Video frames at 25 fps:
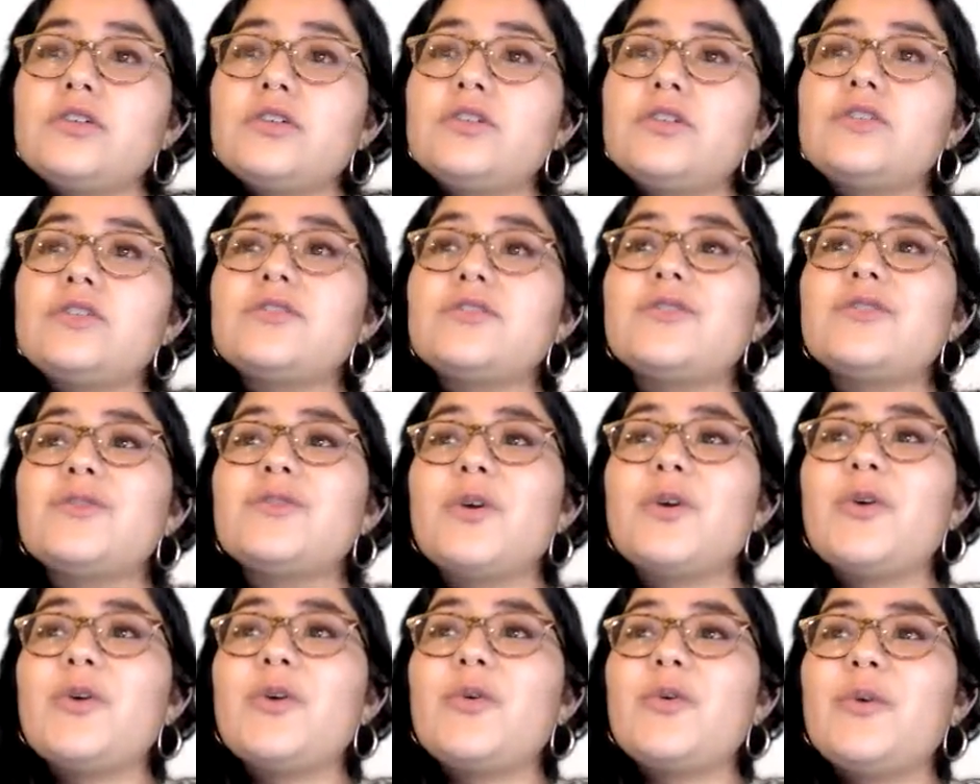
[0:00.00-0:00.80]

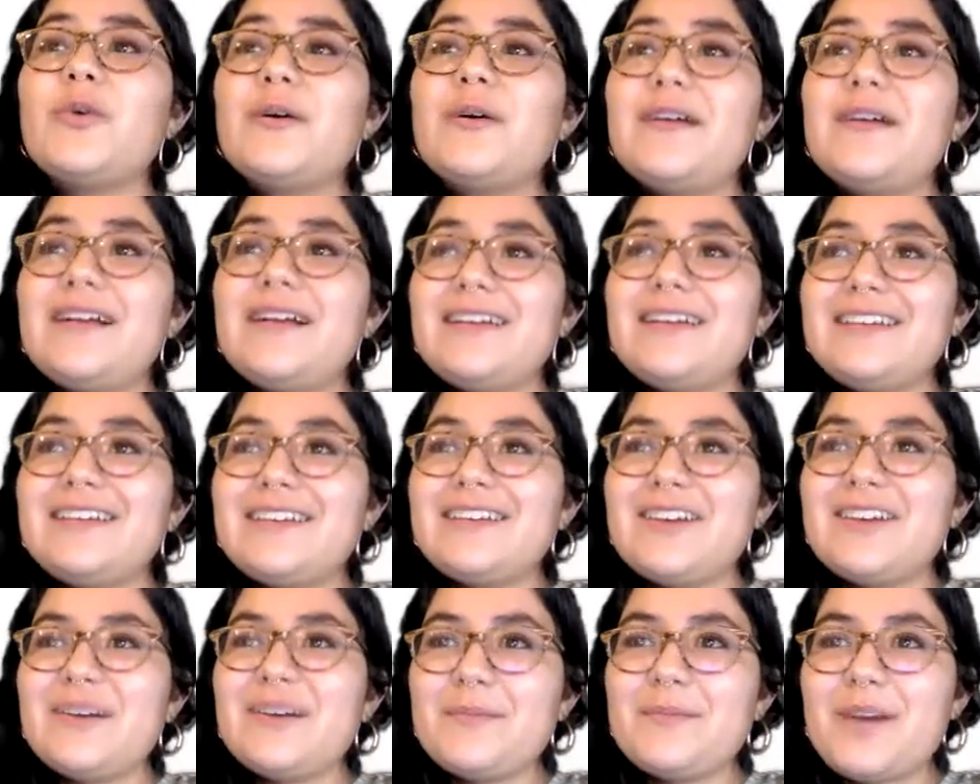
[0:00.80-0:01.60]
So
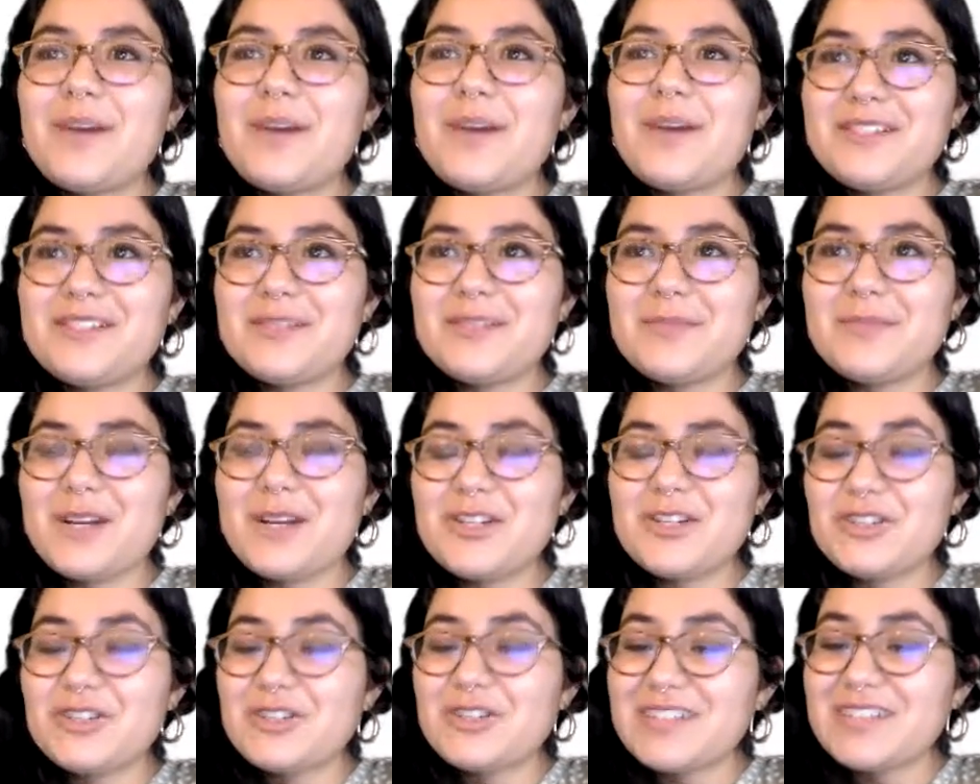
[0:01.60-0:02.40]
composite
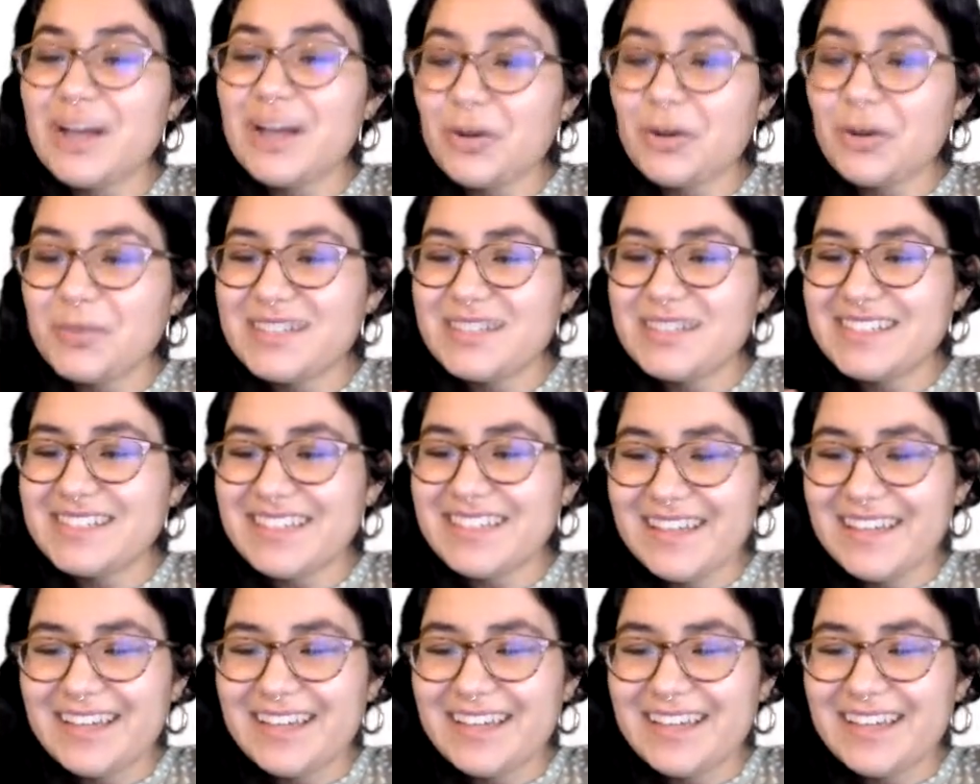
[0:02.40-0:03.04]
measures help us